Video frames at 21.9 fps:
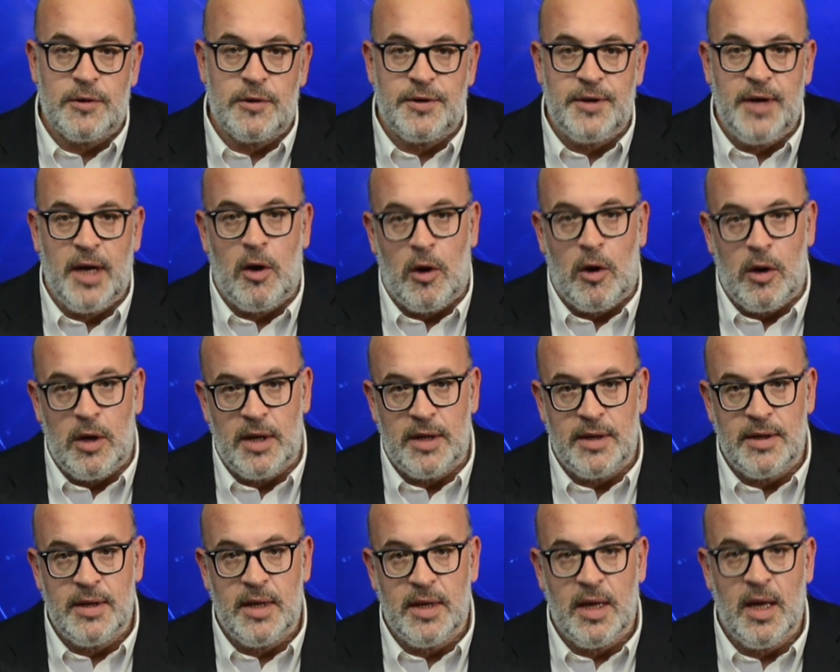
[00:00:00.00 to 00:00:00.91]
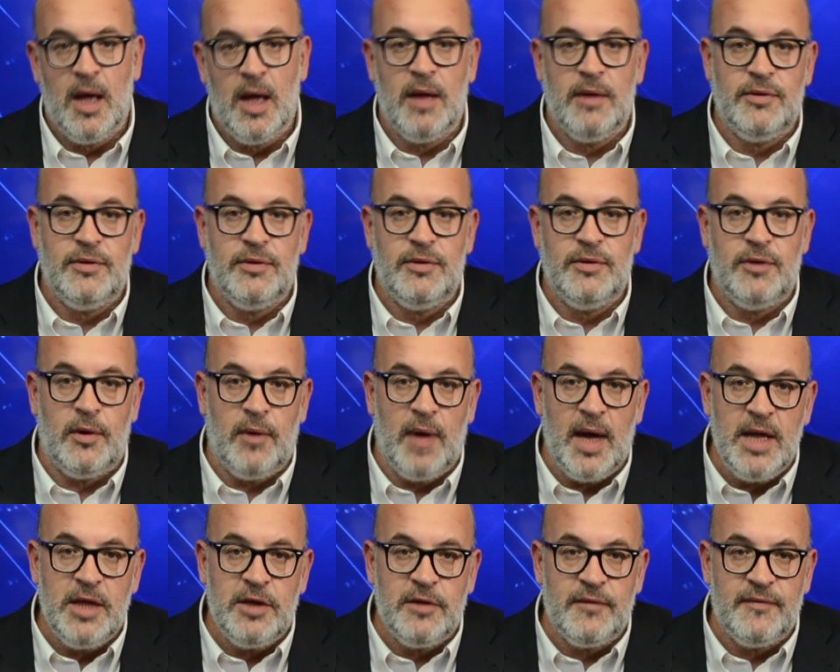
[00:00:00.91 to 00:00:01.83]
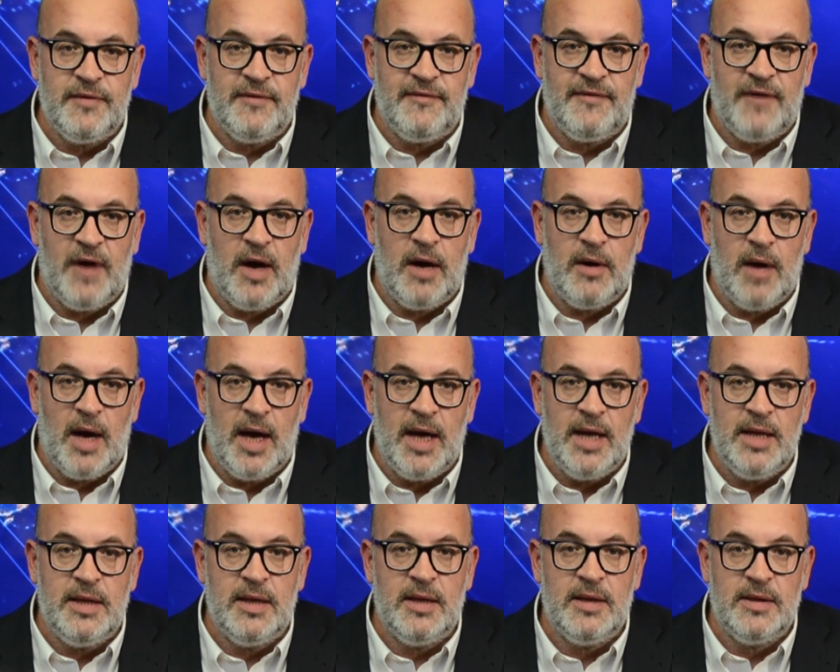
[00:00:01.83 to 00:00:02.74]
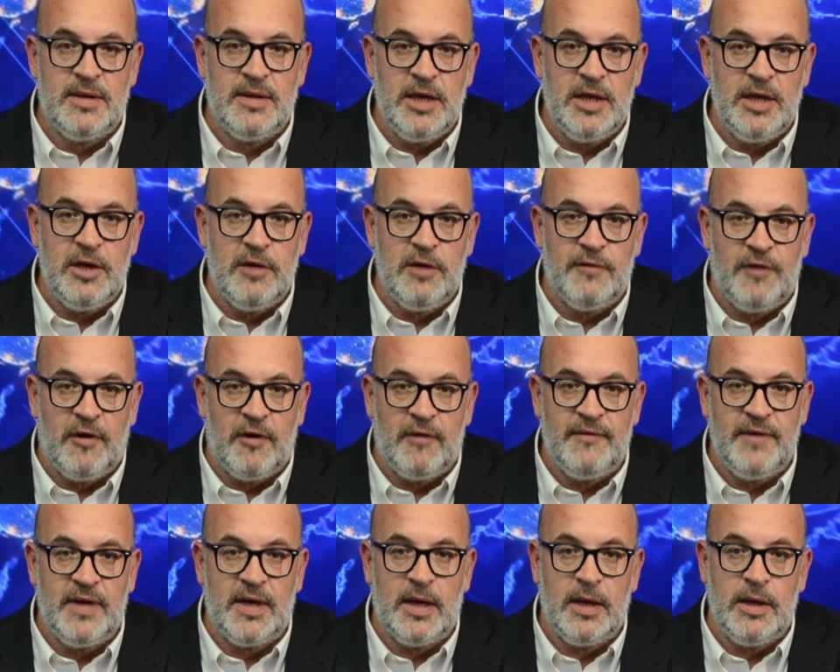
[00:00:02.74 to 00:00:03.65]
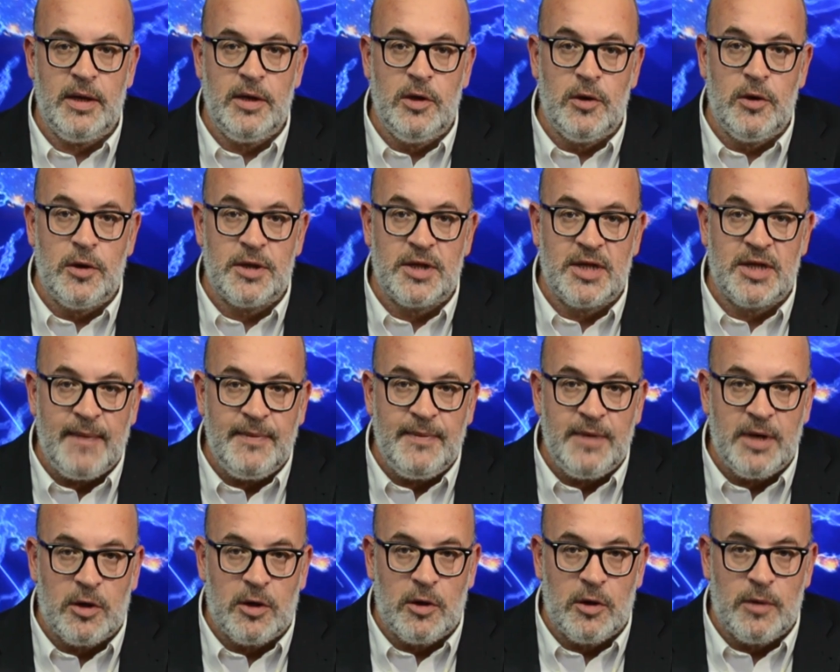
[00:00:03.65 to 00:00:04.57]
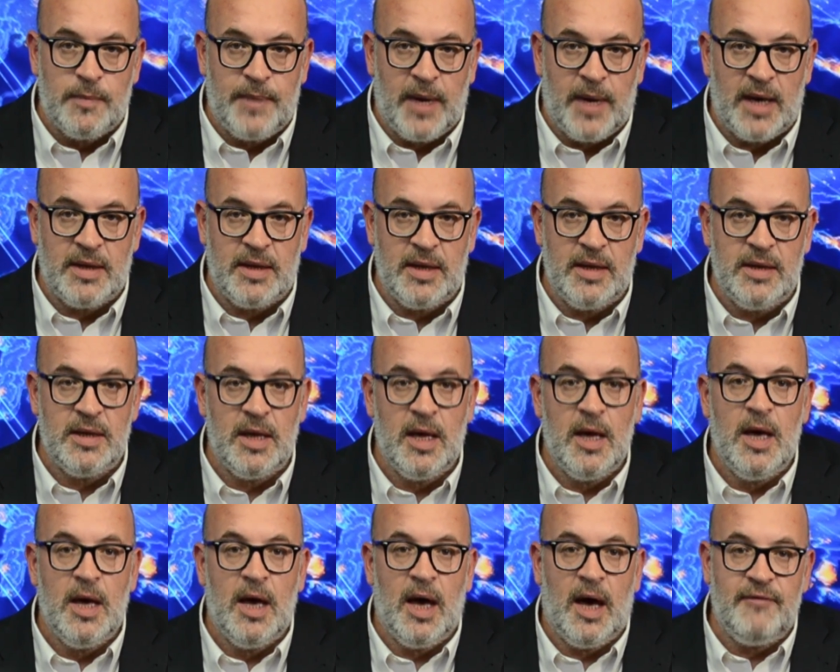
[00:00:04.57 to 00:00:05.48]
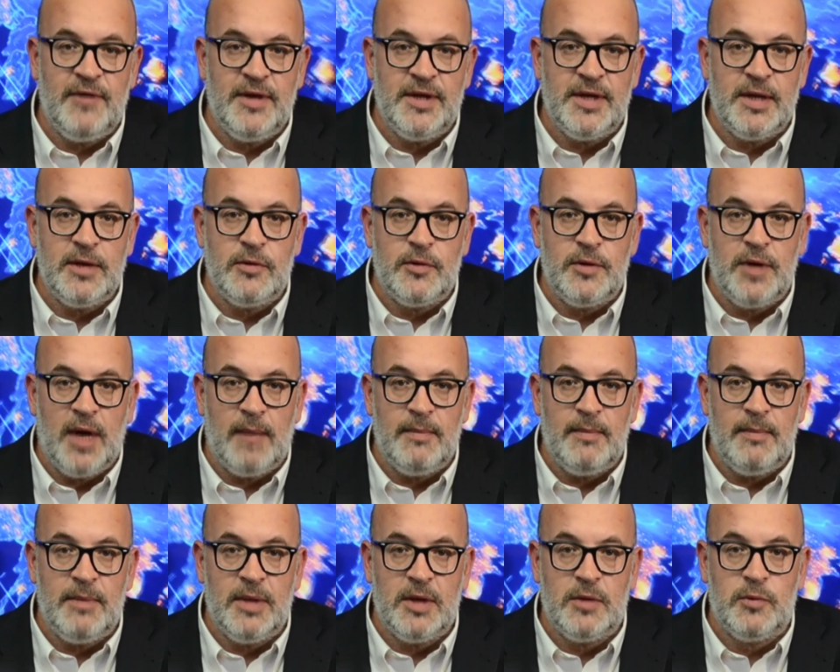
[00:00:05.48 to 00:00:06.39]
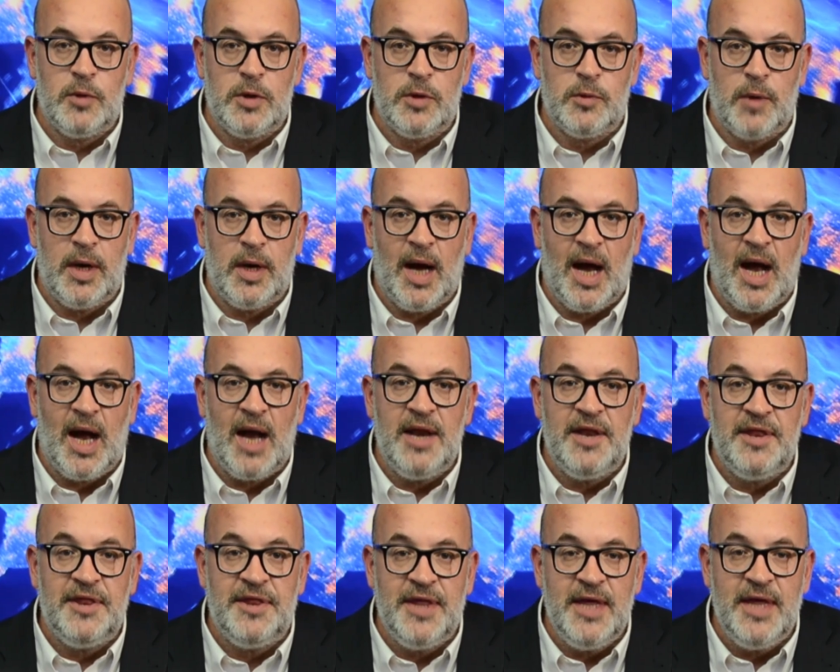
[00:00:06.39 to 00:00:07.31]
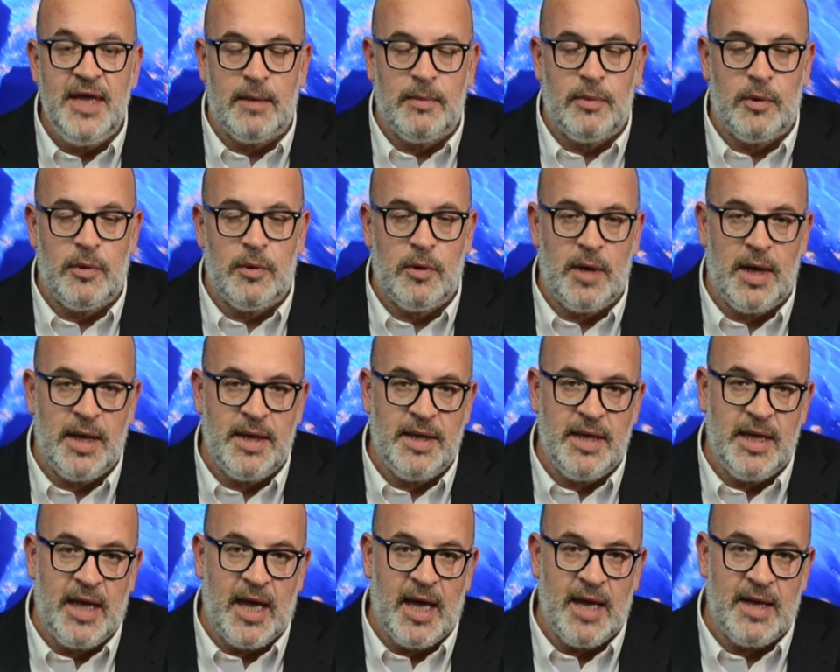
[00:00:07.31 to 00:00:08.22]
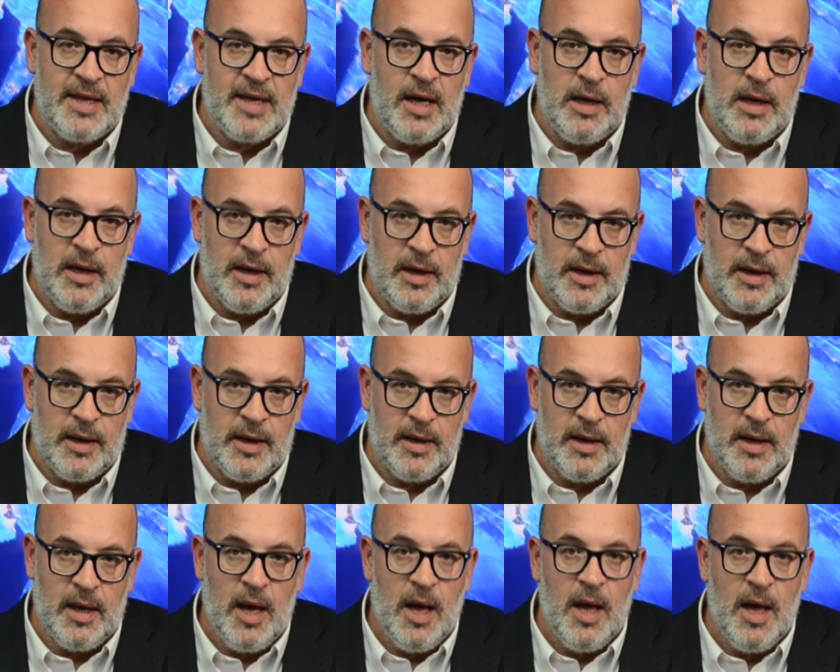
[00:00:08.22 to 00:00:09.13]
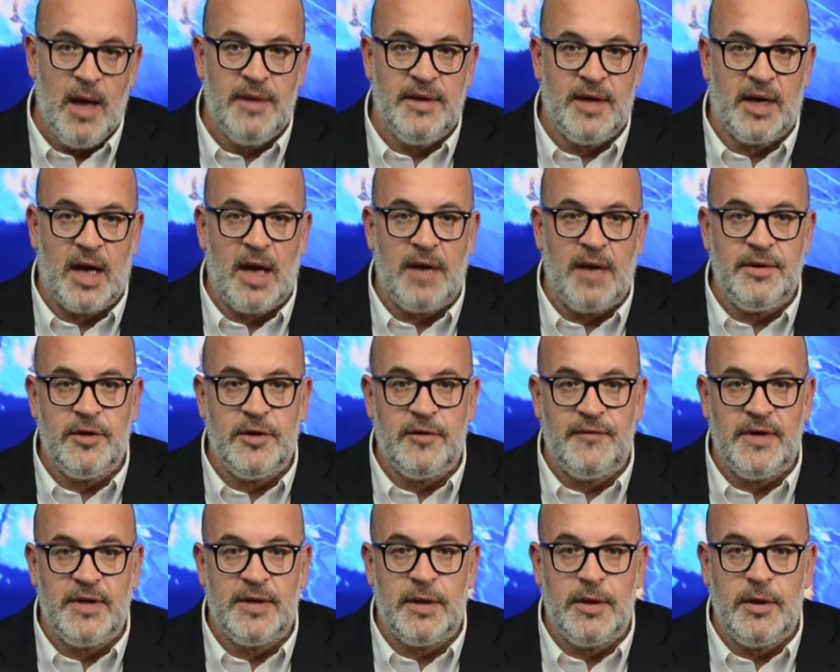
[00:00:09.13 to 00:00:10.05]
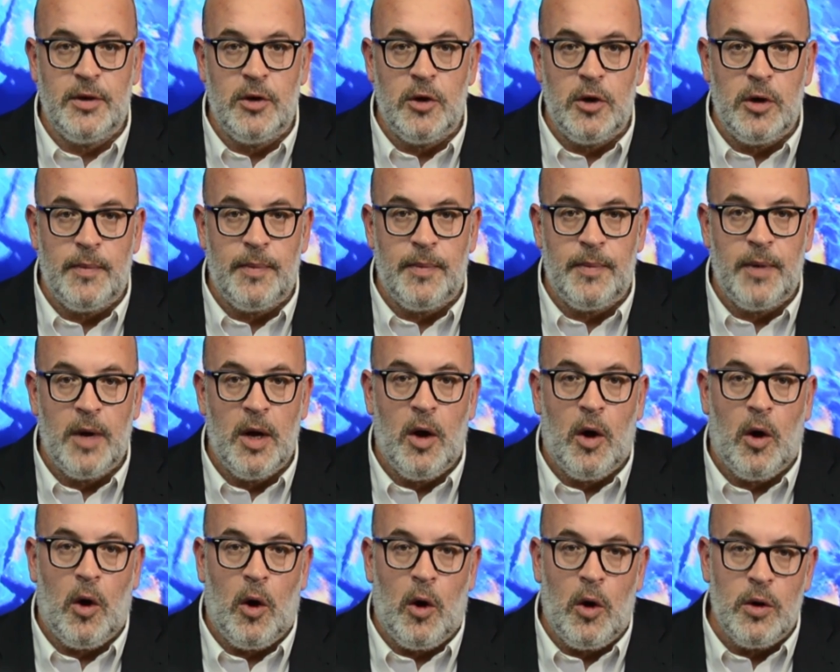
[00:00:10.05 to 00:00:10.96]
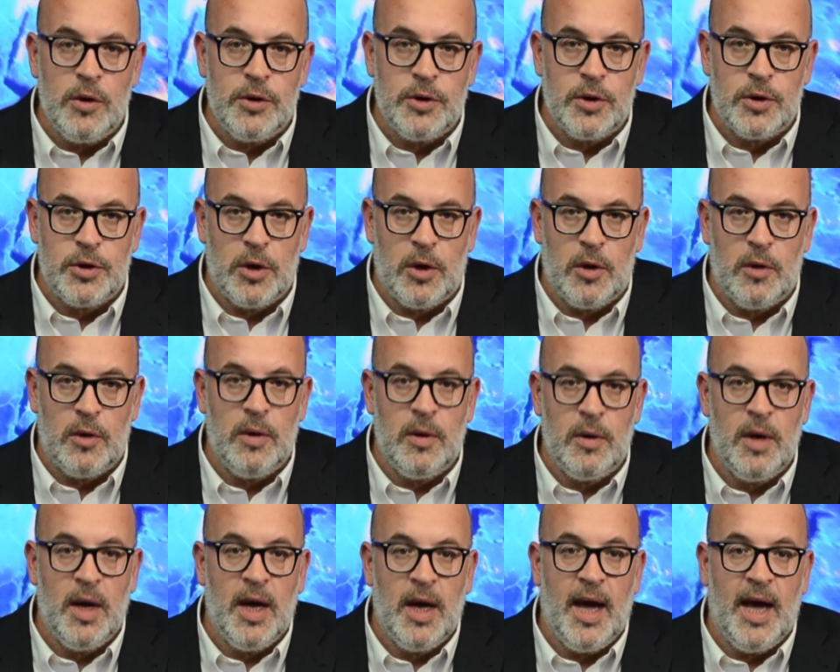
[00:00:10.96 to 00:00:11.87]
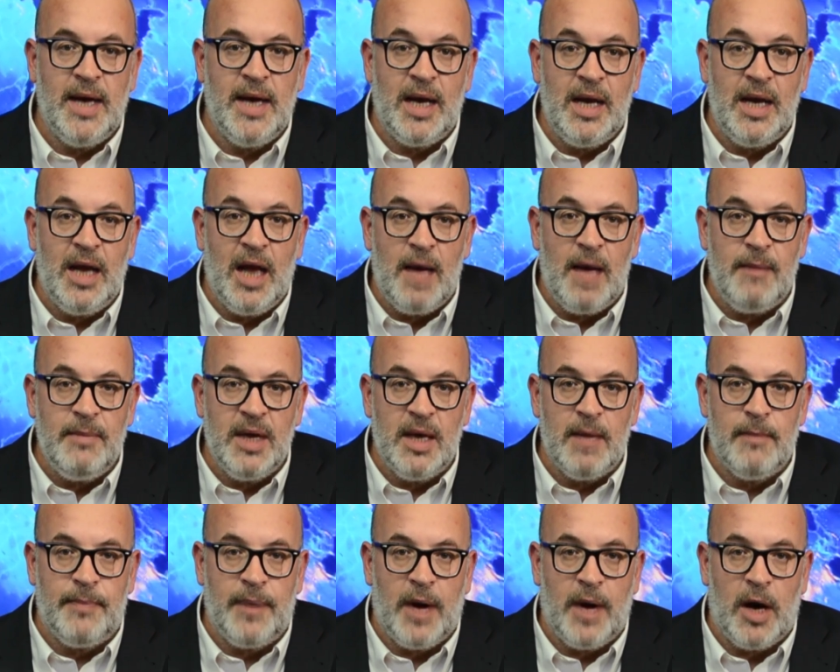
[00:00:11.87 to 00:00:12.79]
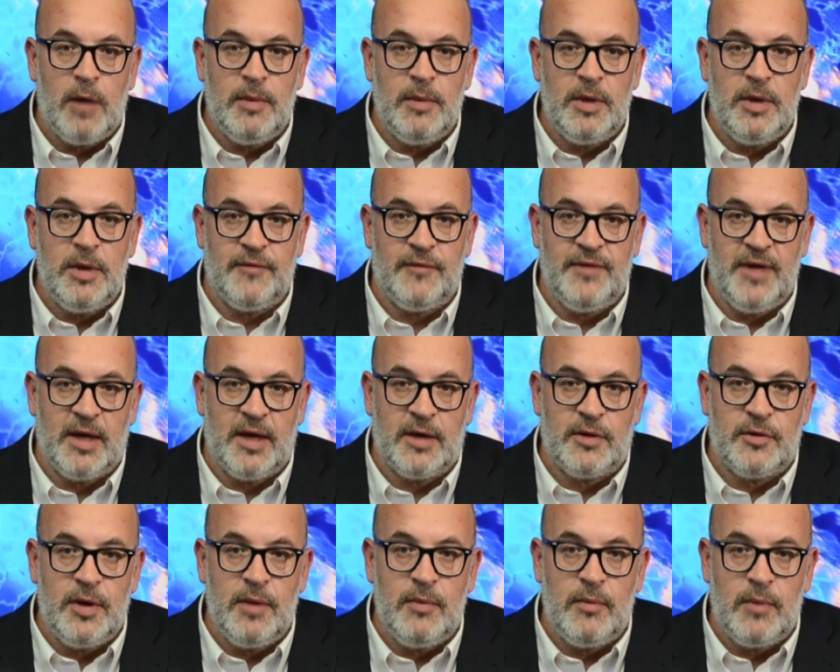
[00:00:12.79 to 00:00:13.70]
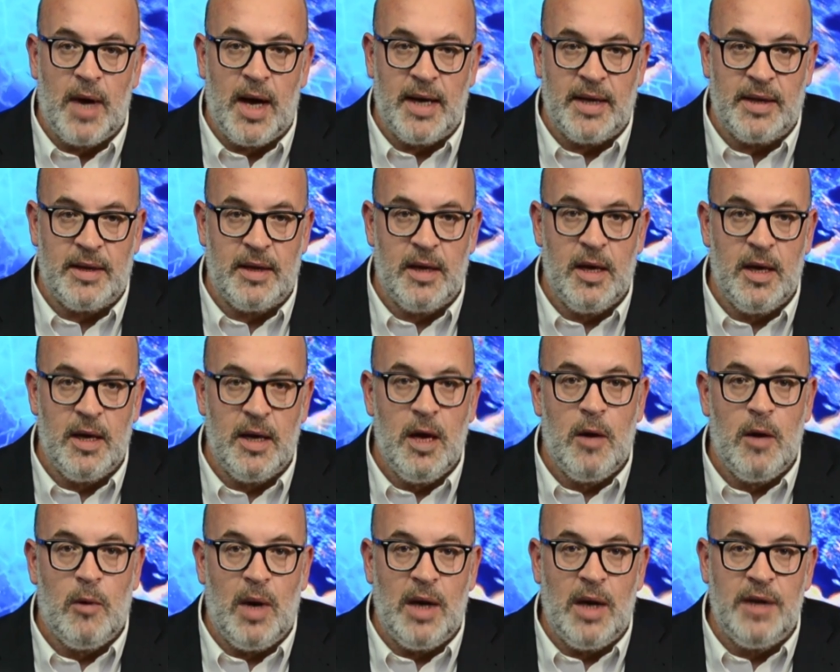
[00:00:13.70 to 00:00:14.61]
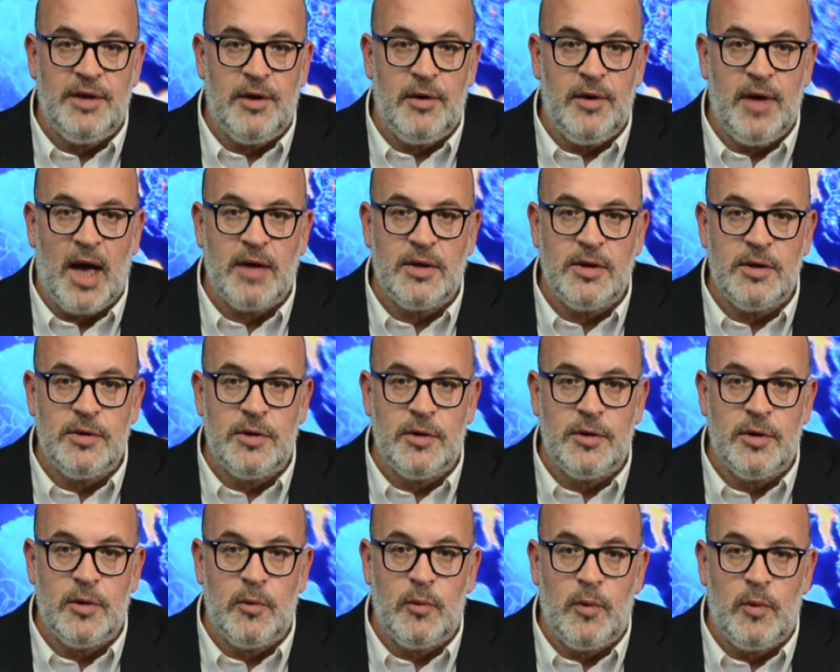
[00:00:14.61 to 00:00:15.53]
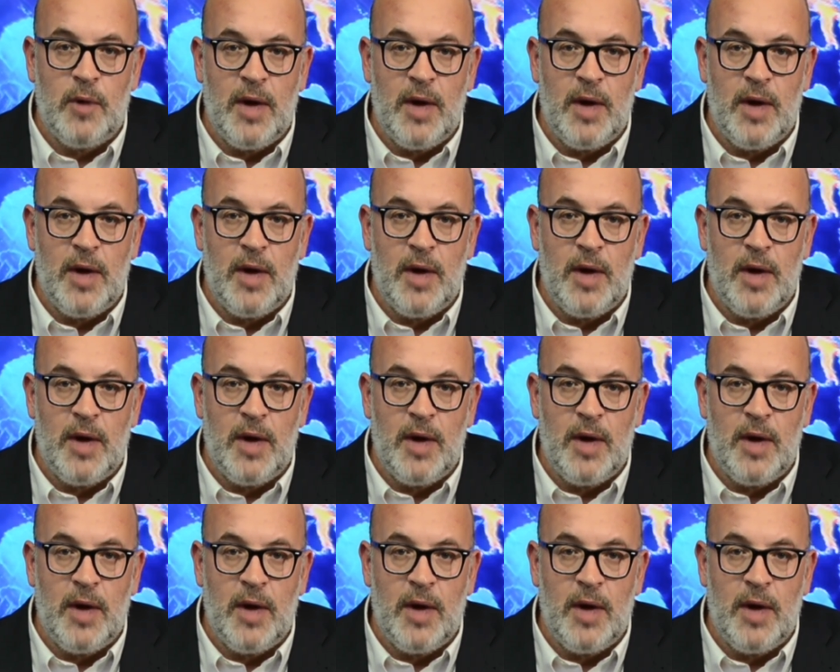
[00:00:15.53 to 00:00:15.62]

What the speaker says: Austria, Holland, the rates of the far-right, xenophobic, Eurosceptical parties have risen to numbers which were unthinkable a decade earlier. The countries of Eastern Europe also show an alarming empowerment of the extreme right, while the reaction to the